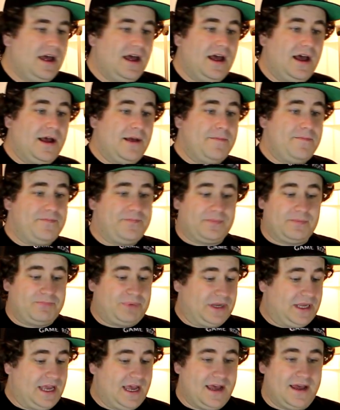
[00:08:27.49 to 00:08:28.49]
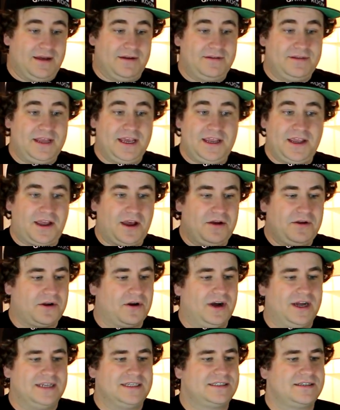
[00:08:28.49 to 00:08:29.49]
But yeah, there you go,
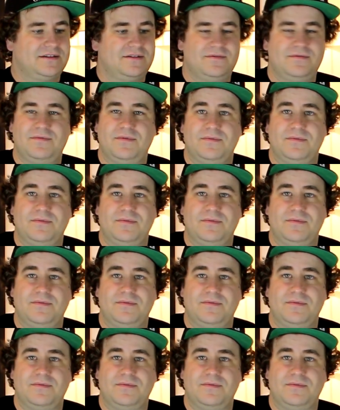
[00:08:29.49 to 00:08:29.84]
guys.